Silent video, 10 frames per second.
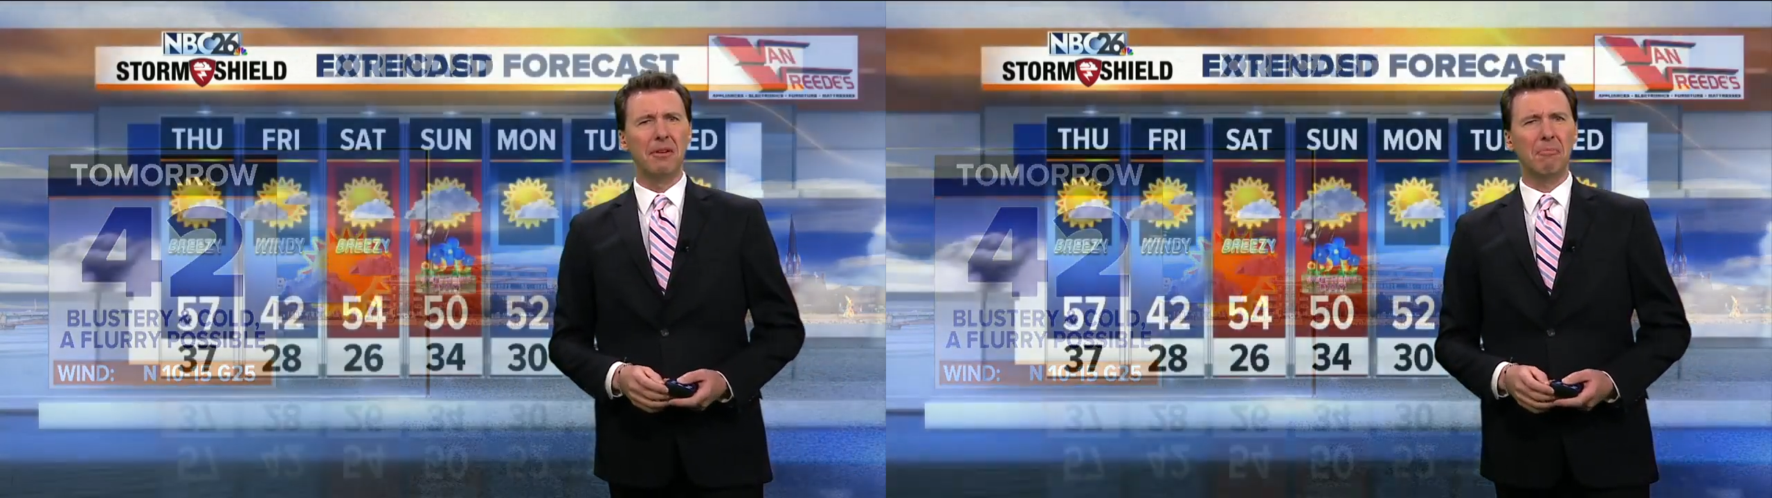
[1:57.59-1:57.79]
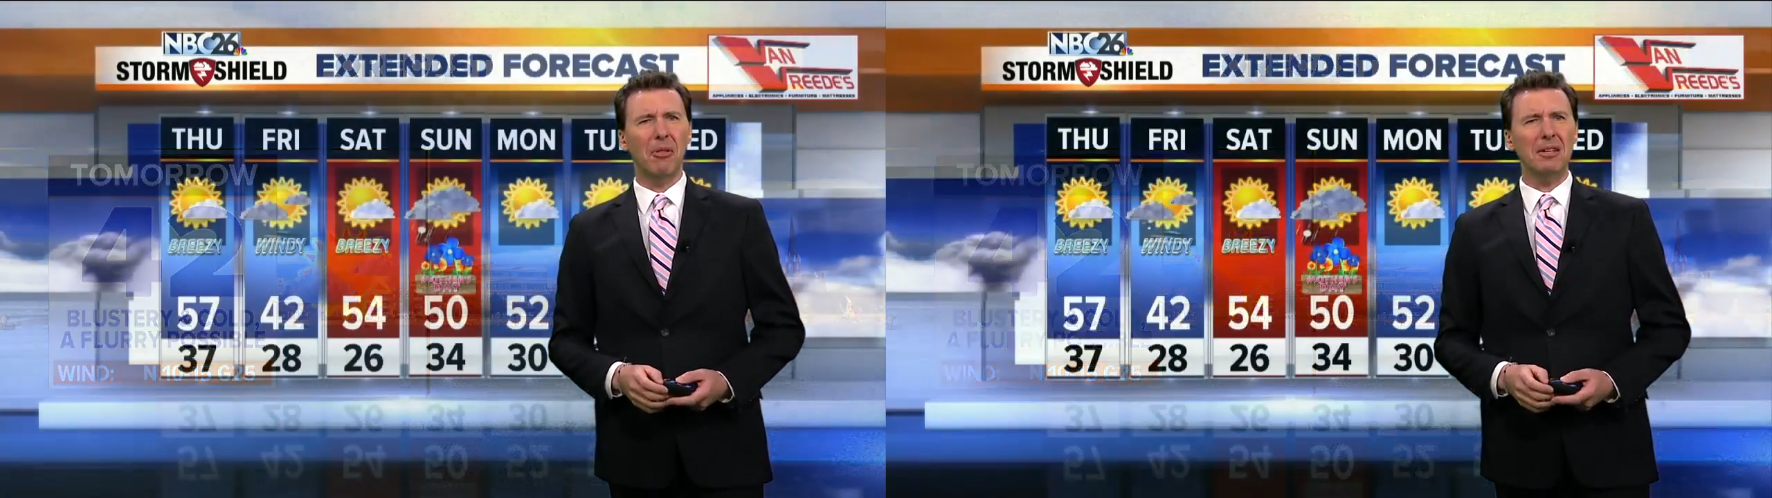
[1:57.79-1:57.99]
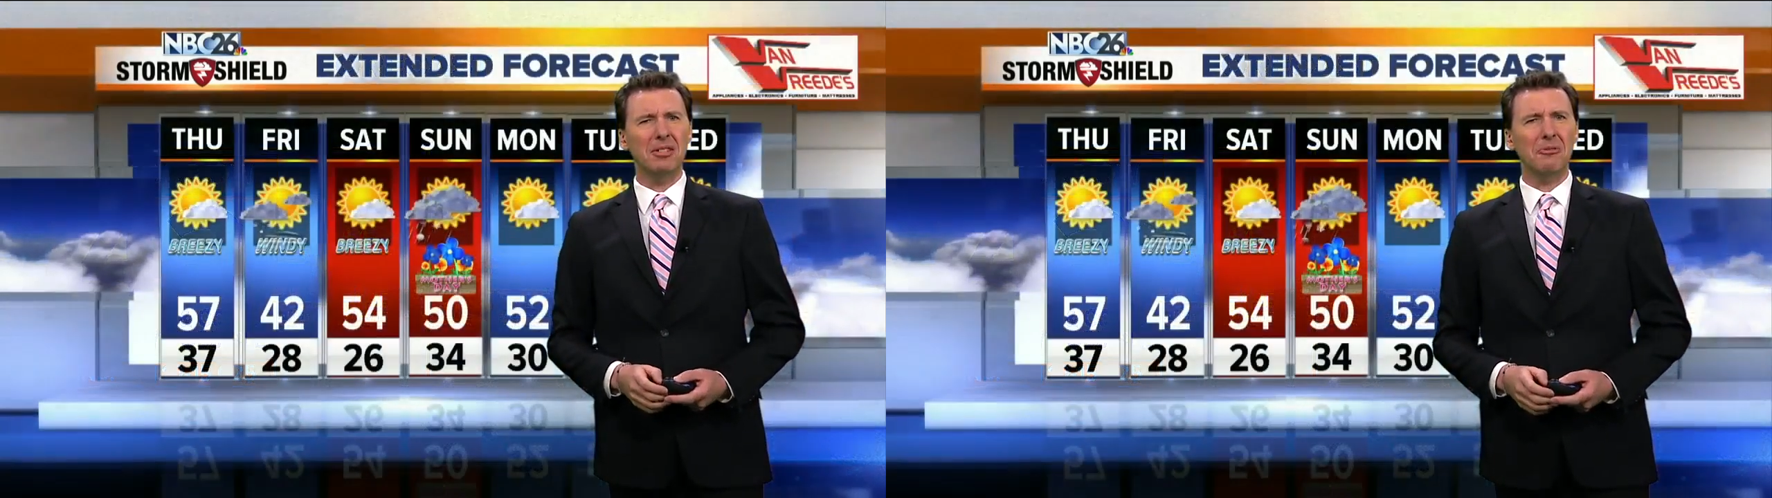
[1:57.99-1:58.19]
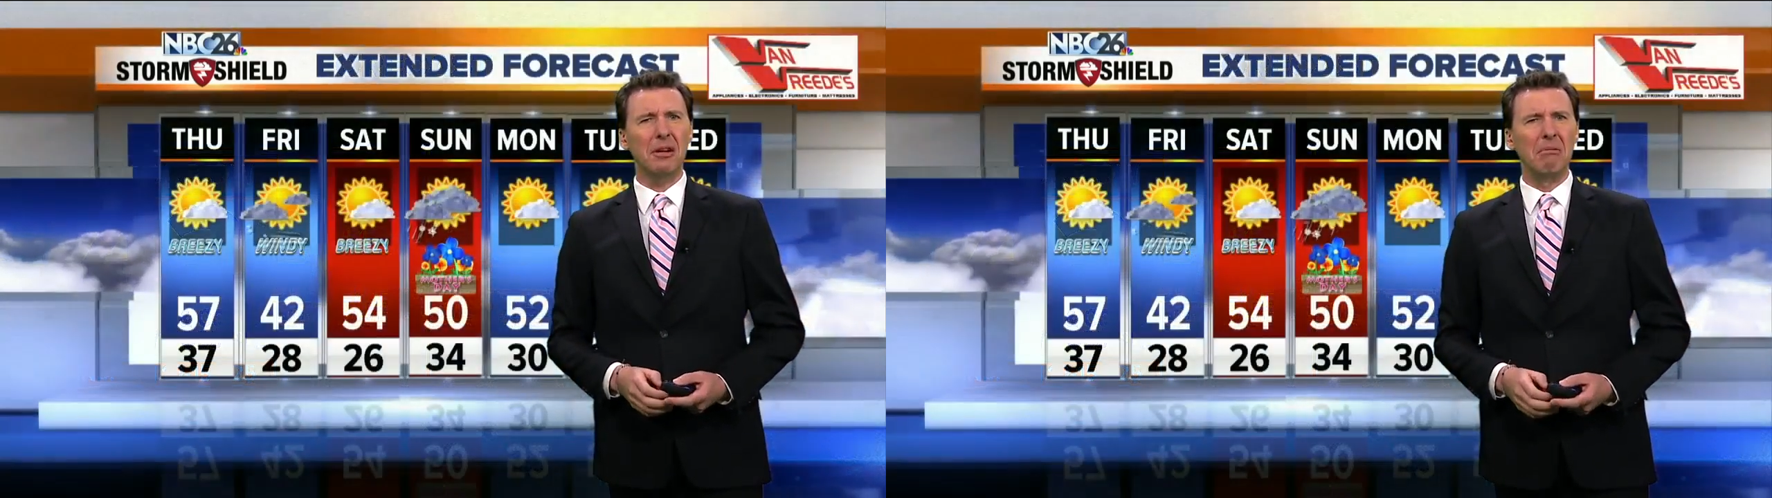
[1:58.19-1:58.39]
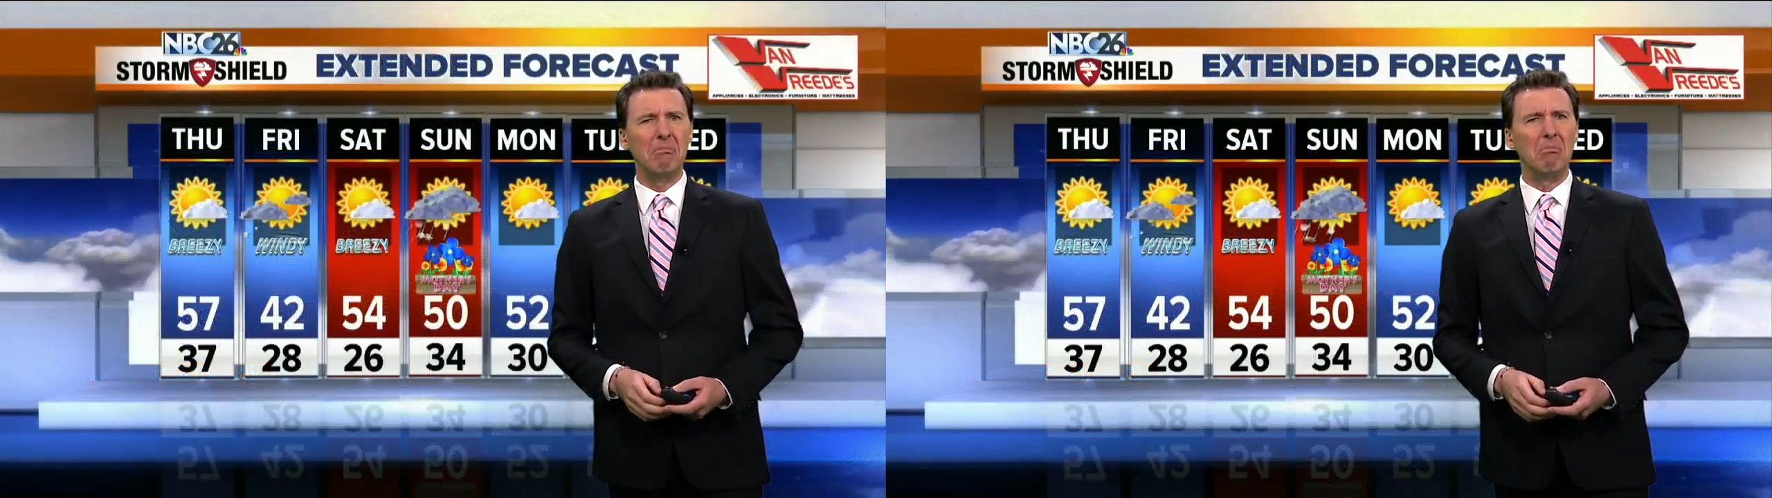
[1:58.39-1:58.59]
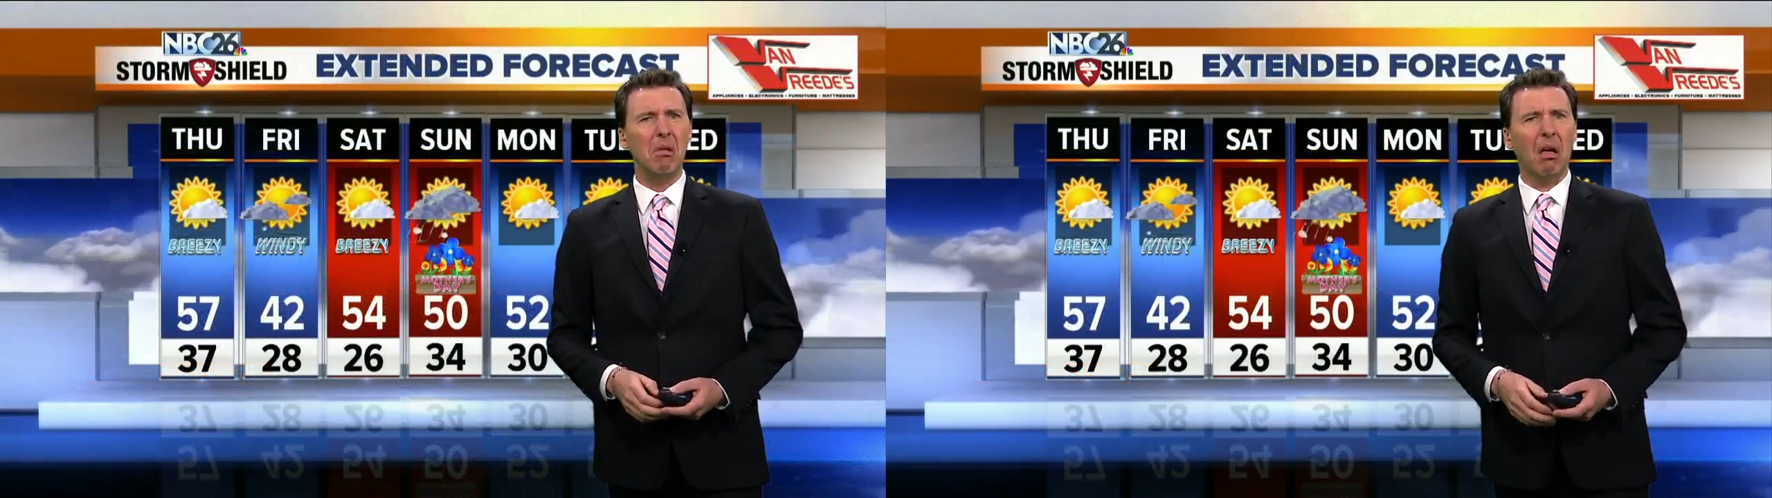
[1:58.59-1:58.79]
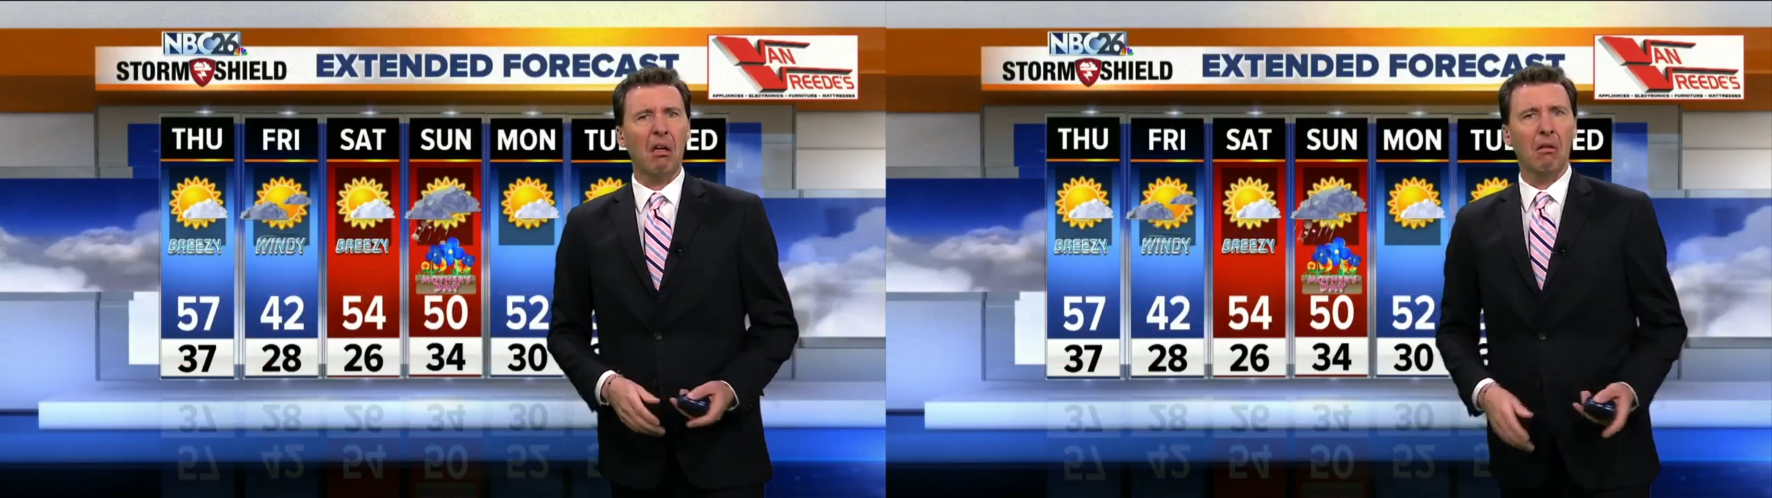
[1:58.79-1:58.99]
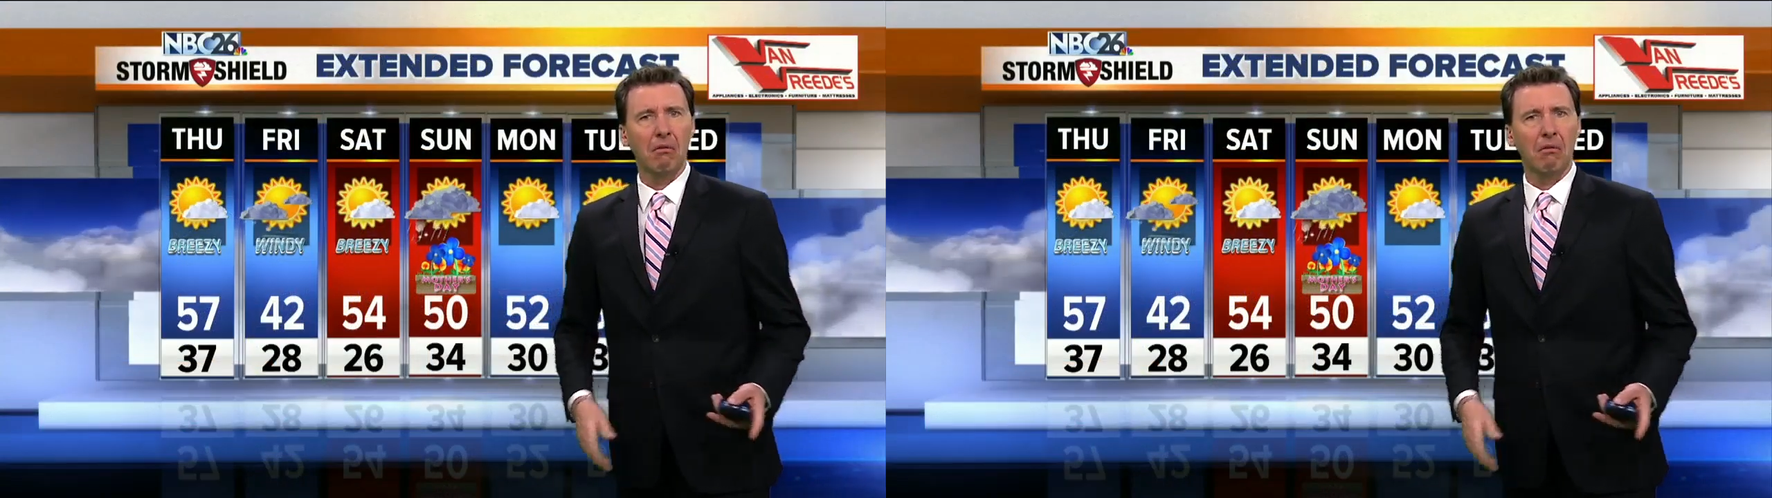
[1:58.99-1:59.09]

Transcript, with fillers: and blustery. Blech.